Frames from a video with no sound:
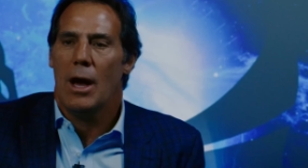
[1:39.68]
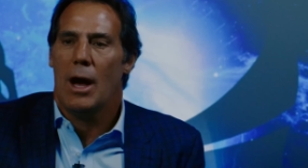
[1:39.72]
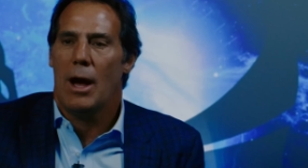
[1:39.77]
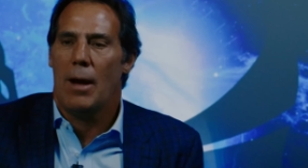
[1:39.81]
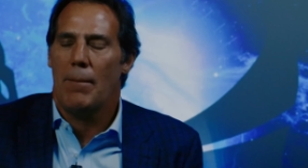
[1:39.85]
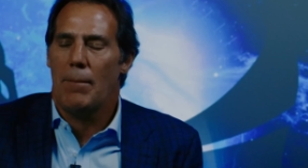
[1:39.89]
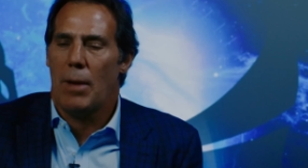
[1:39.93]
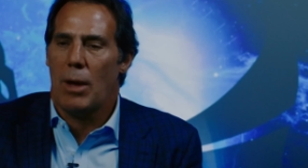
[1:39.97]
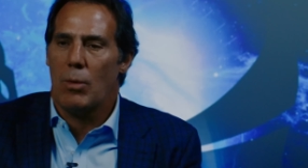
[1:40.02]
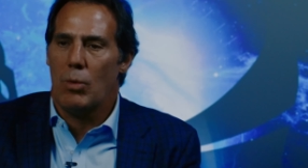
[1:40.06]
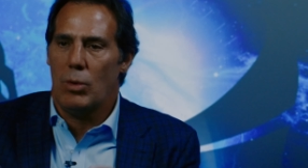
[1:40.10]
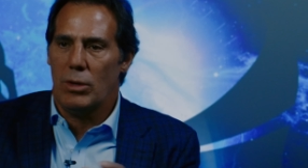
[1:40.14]
Um,
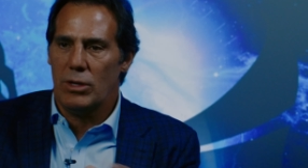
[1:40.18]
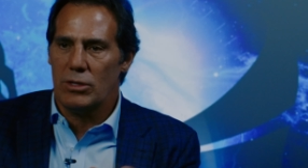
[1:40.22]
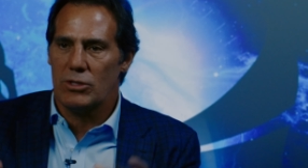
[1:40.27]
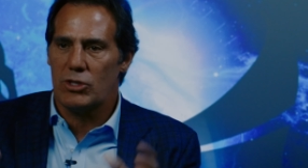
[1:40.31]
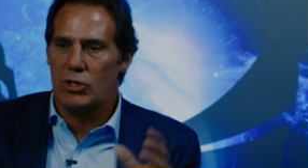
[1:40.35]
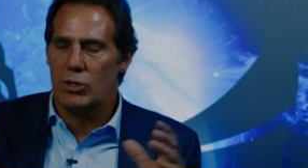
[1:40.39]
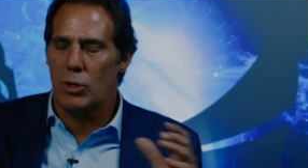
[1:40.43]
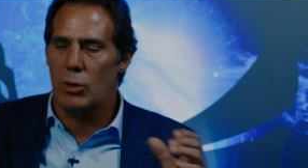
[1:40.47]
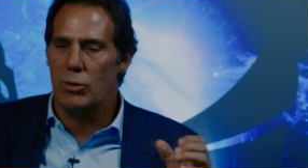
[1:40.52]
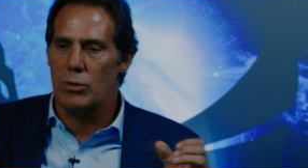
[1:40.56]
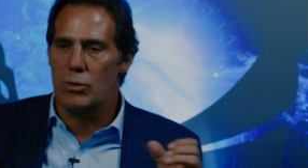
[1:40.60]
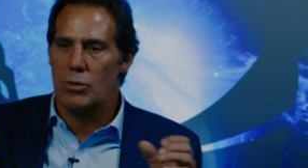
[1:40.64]
I want to
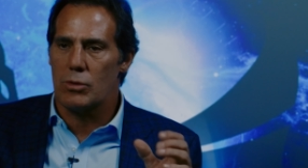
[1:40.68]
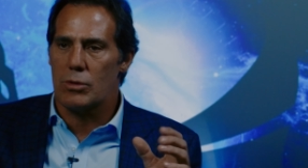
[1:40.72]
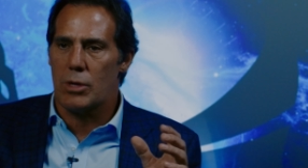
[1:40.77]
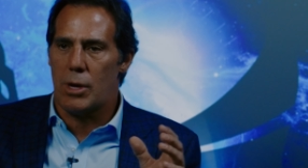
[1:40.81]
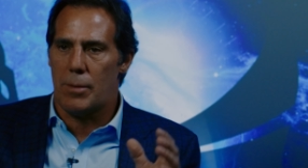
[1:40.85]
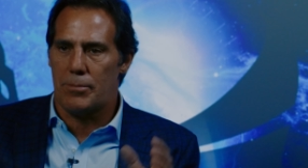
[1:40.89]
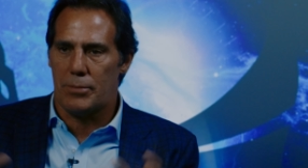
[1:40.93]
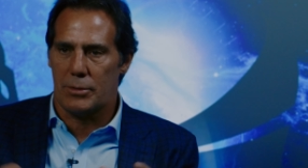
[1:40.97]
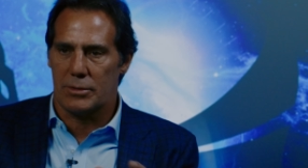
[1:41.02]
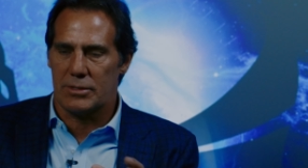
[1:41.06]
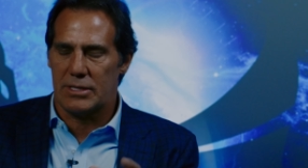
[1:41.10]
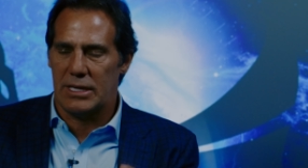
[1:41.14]
show you a
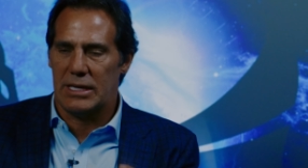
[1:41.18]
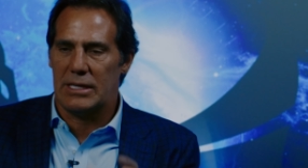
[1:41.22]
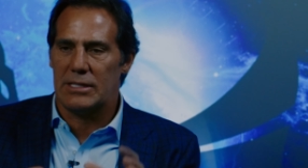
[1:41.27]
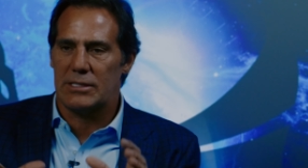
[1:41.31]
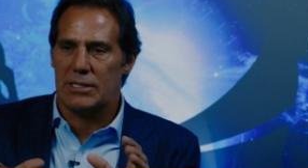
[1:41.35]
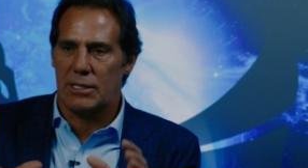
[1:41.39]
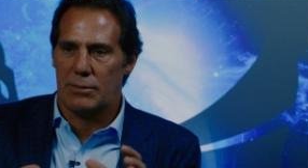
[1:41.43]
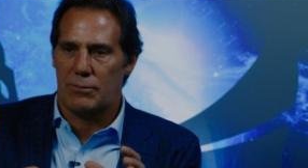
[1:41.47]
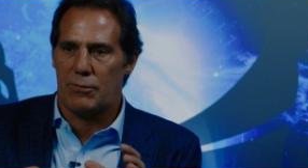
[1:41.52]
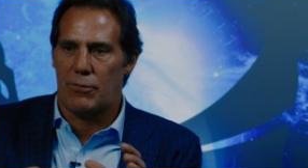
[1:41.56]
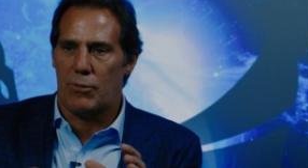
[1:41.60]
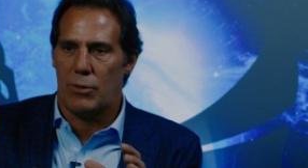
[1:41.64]
couple things
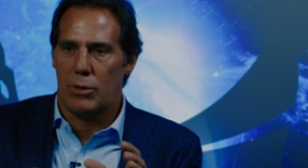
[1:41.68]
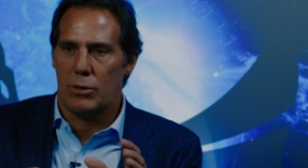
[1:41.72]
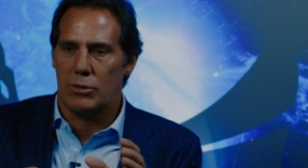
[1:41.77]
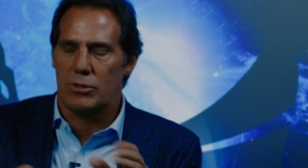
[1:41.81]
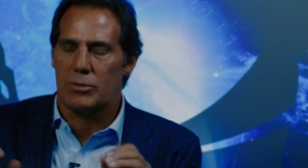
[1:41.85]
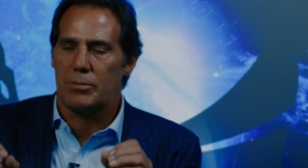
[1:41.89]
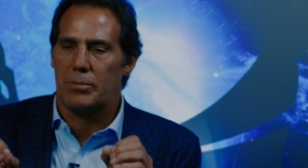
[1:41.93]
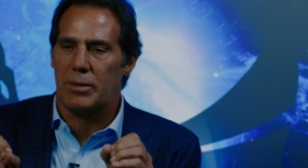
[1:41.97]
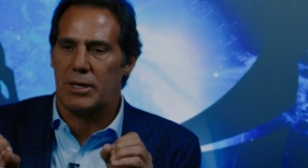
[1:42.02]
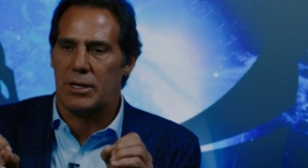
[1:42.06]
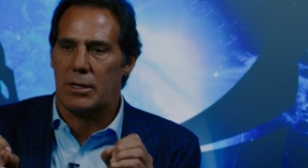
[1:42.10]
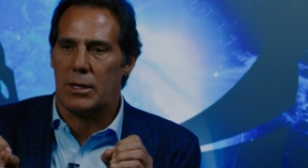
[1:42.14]
at
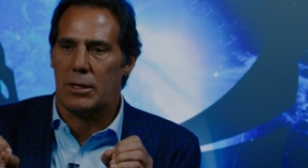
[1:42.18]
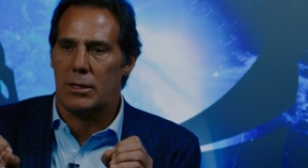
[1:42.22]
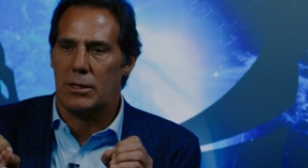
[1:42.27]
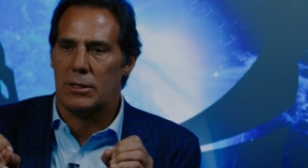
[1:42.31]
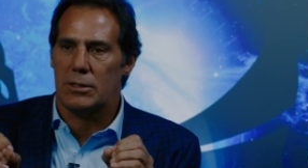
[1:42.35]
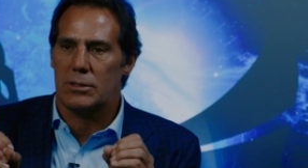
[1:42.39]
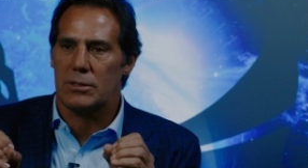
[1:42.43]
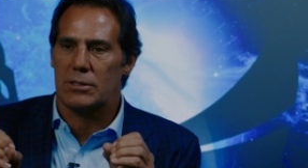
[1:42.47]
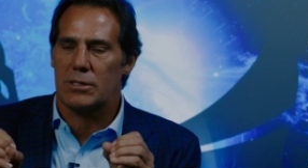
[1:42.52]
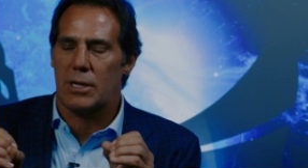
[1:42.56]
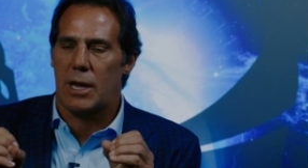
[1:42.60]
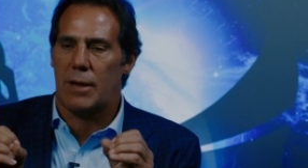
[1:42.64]
first
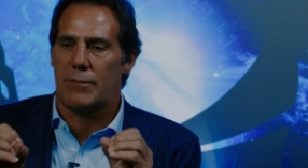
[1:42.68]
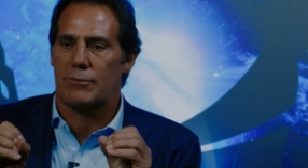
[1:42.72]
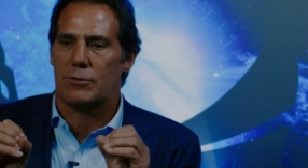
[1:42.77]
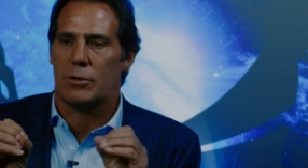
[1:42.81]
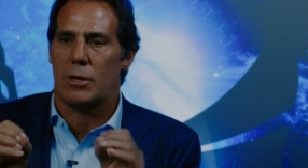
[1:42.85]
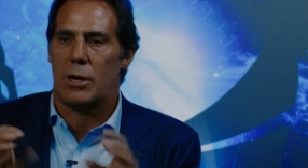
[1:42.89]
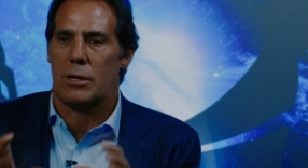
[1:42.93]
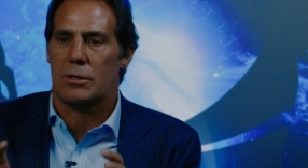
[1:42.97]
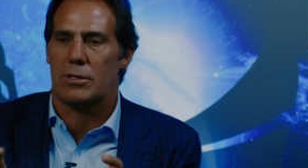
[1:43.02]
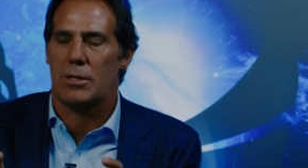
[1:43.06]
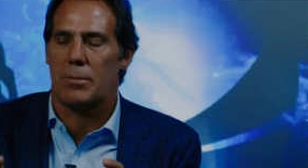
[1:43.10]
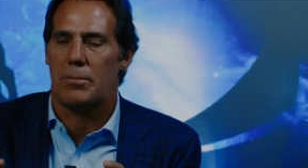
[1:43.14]
because I've
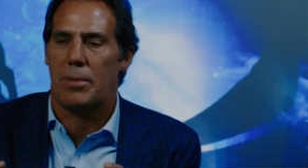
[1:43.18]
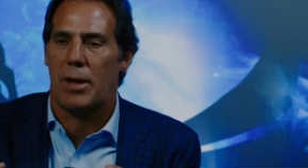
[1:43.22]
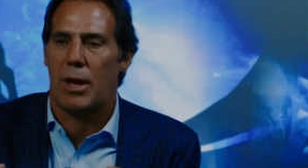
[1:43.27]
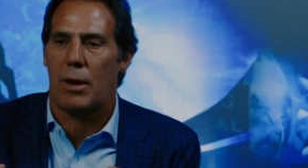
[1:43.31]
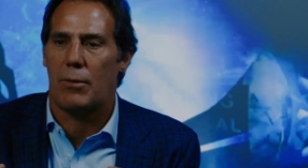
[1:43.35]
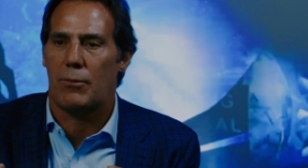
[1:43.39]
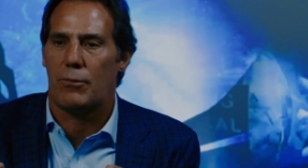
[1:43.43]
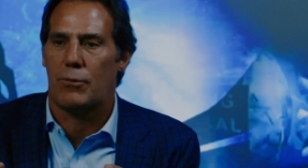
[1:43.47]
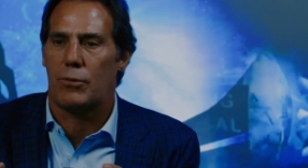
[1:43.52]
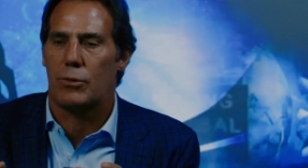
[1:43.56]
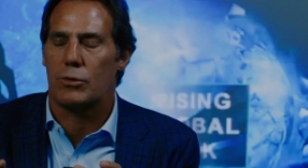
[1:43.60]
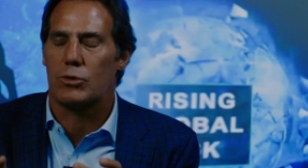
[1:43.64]
talked
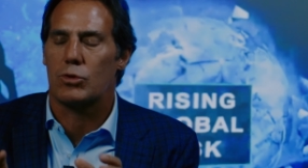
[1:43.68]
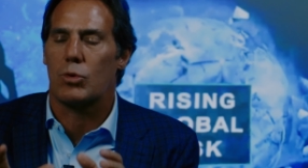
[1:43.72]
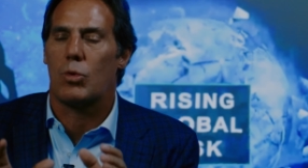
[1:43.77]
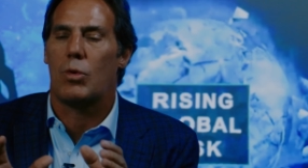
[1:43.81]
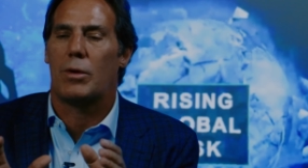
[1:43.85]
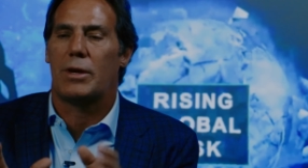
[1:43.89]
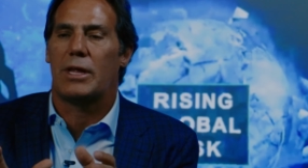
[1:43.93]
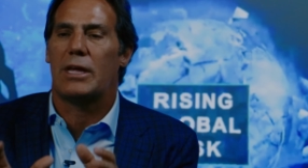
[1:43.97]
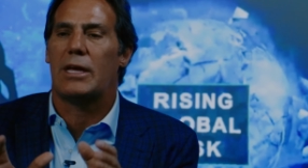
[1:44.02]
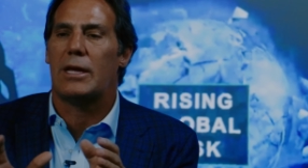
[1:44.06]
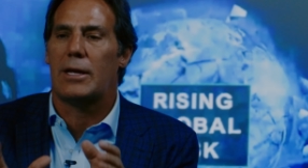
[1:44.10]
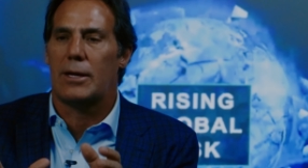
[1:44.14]
about for
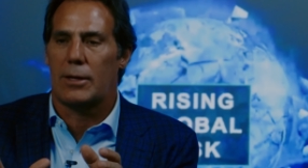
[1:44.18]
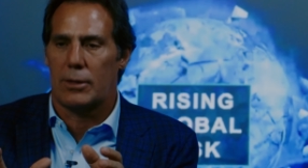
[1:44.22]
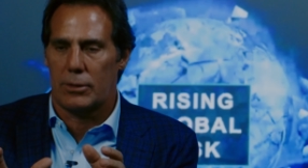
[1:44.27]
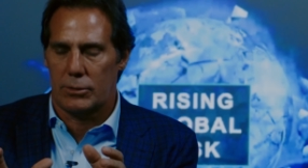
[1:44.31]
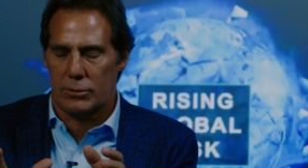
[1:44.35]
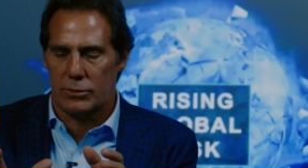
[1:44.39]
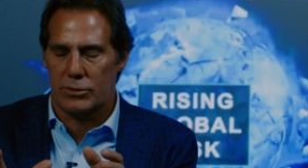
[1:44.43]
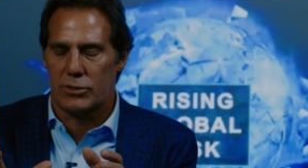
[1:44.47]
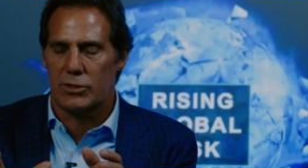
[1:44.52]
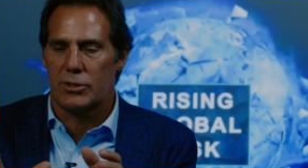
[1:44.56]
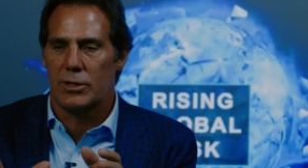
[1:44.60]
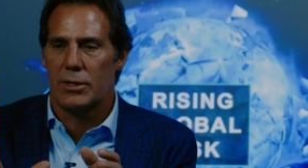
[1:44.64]
20
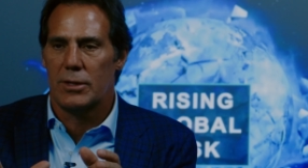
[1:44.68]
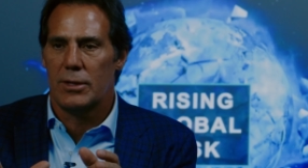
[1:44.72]
years